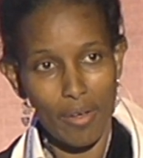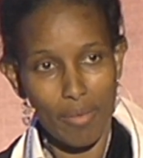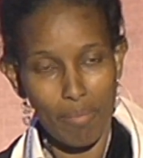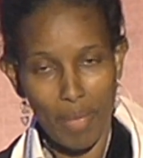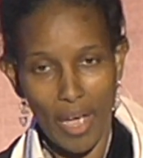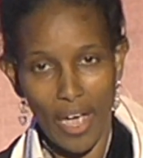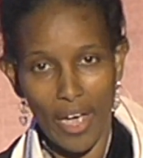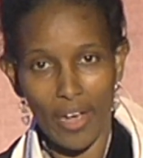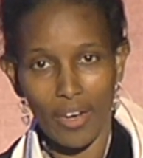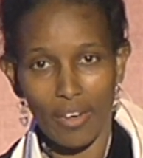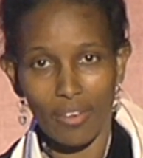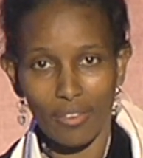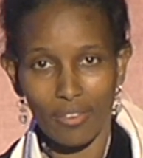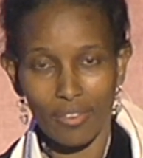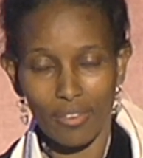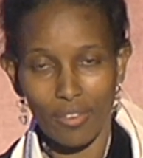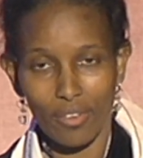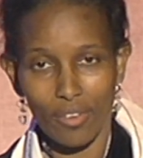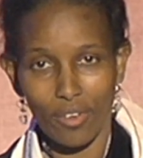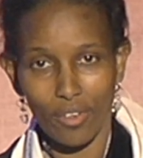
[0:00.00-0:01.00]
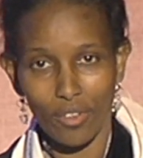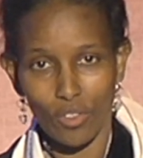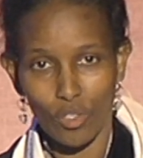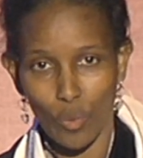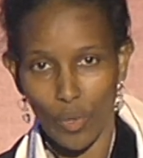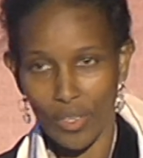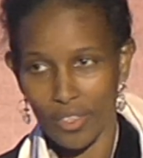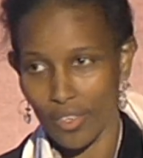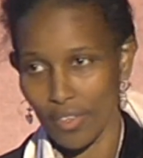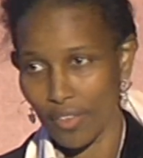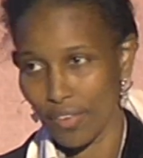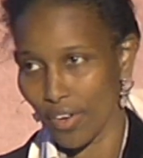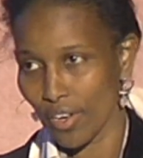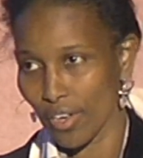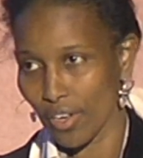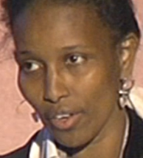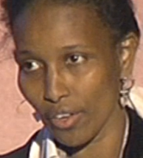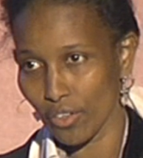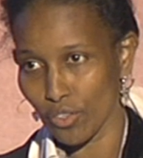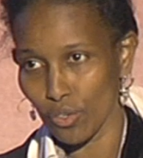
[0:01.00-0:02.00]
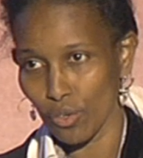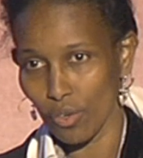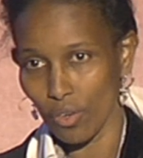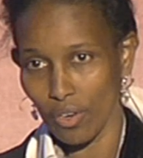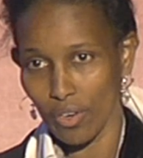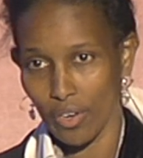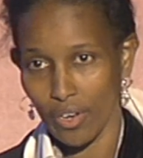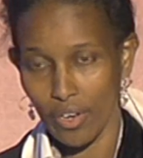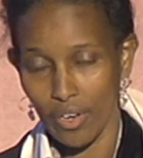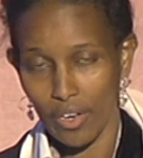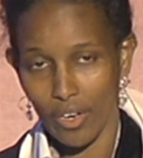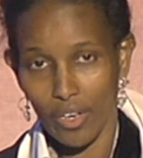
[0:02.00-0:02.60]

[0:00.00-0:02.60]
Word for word: man, twenty-three years old,